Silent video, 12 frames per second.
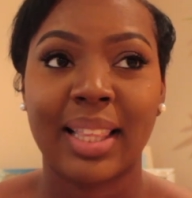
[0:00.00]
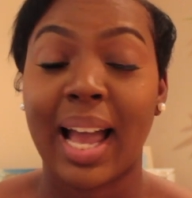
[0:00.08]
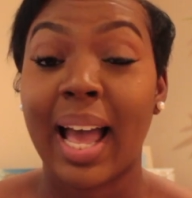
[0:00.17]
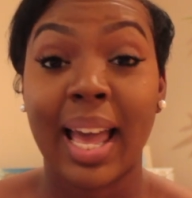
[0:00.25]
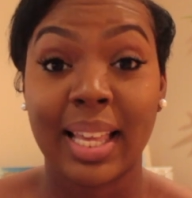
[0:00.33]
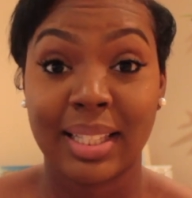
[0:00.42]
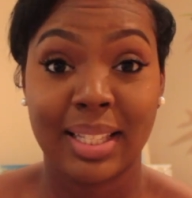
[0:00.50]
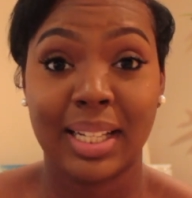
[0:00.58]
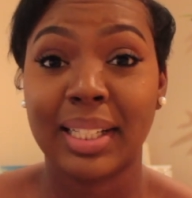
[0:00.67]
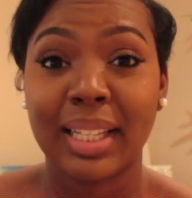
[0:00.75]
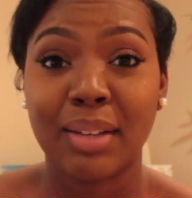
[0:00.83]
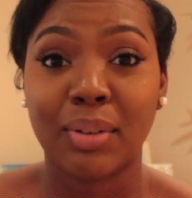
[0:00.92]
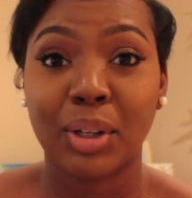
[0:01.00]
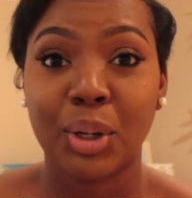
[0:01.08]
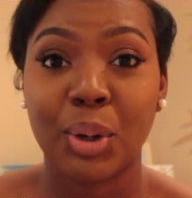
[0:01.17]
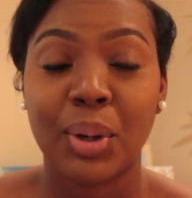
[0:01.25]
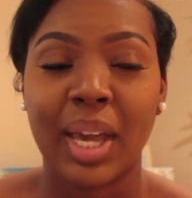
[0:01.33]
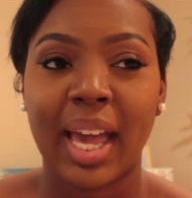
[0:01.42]
that I didn't even
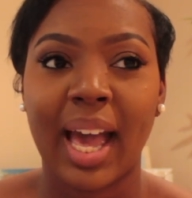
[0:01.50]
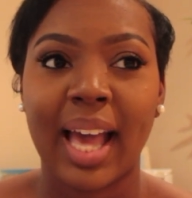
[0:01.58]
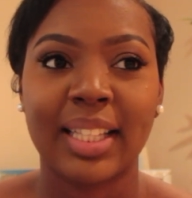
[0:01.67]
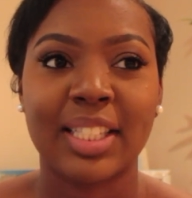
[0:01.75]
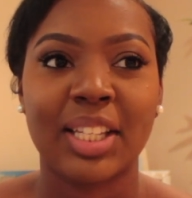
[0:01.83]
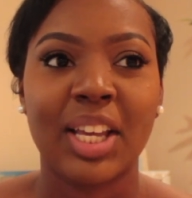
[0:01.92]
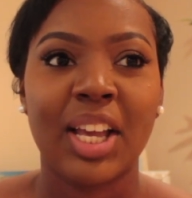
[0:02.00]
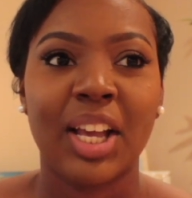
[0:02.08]
know yet. And